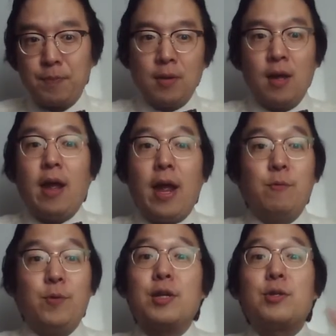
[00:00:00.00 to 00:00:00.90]
And we are
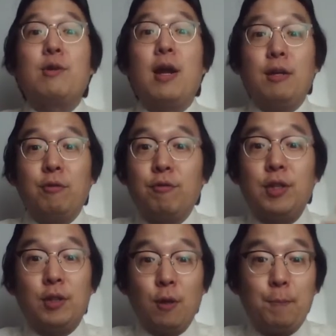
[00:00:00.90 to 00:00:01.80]
trying to
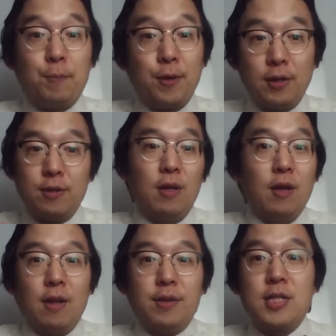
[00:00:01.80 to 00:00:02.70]
interpret
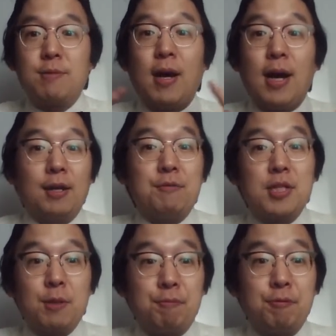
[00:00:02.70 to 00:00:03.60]
this market risk
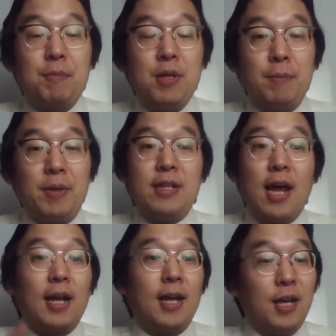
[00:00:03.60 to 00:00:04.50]
premium in that
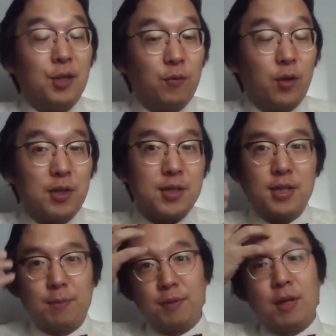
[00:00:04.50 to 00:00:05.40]
kind of concept,
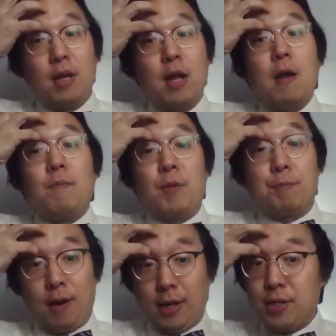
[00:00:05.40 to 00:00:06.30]
right? The
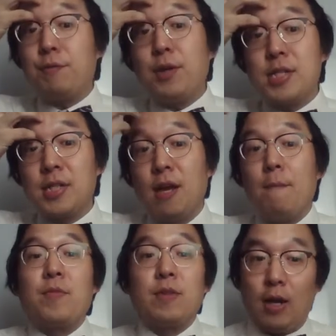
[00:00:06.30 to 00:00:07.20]
price of risk
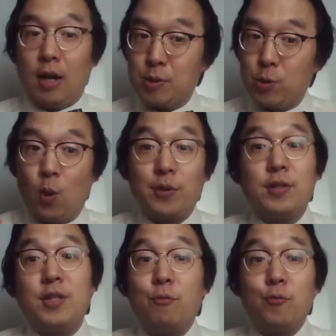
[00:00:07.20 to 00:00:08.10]
times quantity
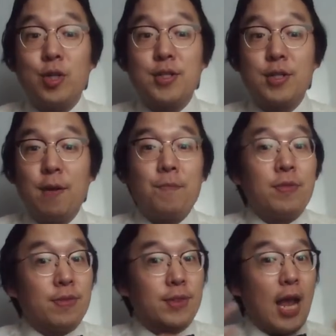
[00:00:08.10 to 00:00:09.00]
of risk,
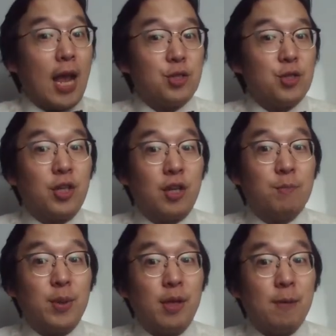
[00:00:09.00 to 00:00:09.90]
that should give
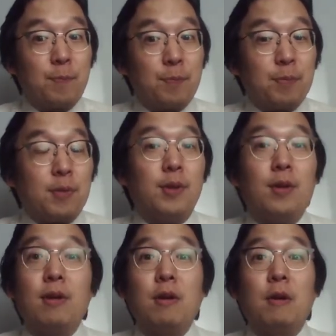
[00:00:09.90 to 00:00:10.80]
me the
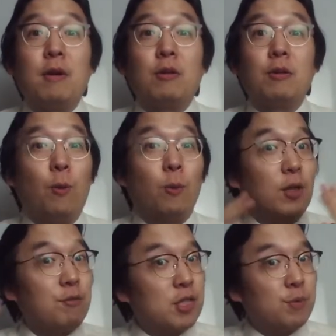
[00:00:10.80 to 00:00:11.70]
total
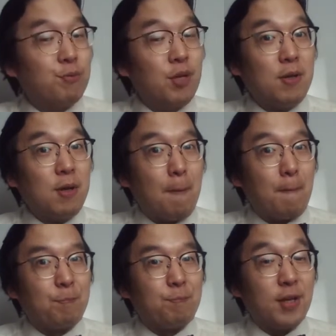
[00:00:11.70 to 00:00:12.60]
risk premium.
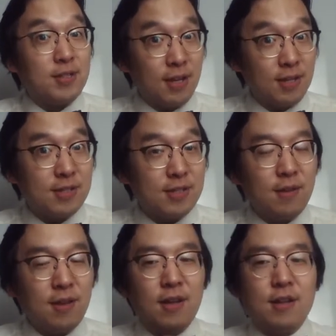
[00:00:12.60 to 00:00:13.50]
Make sense?
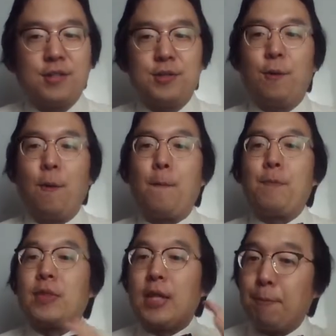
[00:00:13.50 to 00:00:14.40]
So
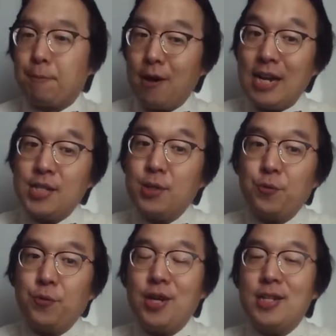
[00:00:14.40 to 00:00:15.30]
that price of
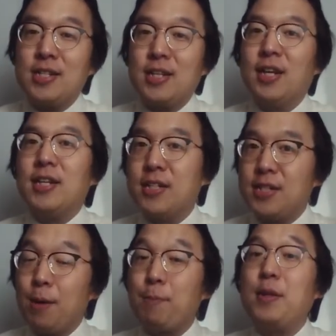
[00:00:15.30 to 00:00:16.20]
risk is
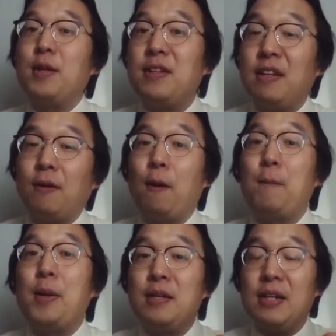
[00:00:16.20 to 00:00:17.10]
something
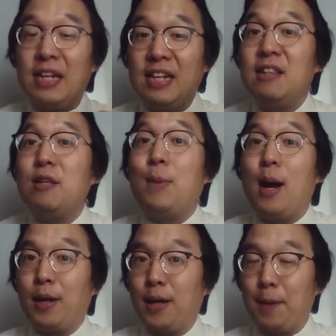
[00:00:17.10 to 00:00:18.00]
determined in the
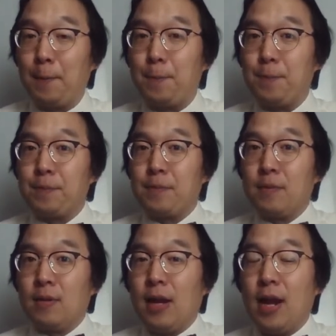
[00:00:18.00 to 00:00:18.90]
market
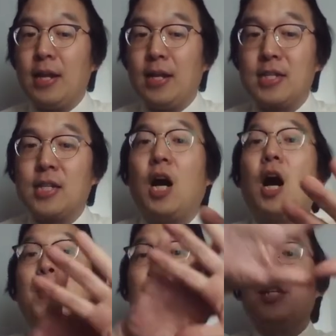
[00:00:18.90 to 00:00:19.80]
and is
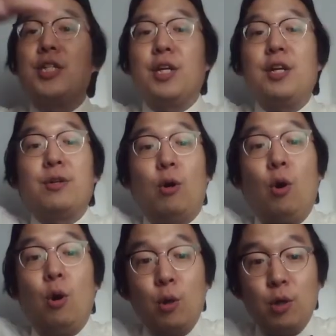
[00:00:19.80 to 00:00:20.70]
commonly shared
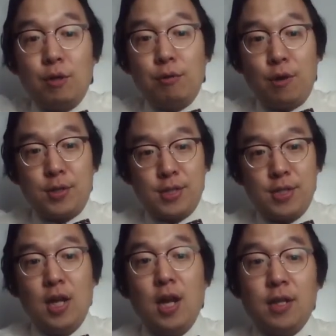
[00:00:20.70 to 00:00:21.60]
all across
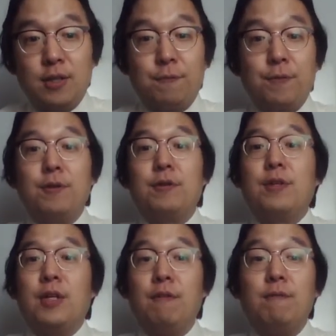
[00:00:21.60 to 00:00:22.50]
different
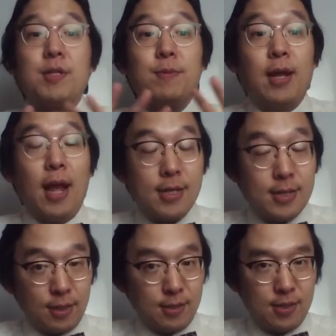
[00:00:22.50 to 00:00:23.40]
investment assets.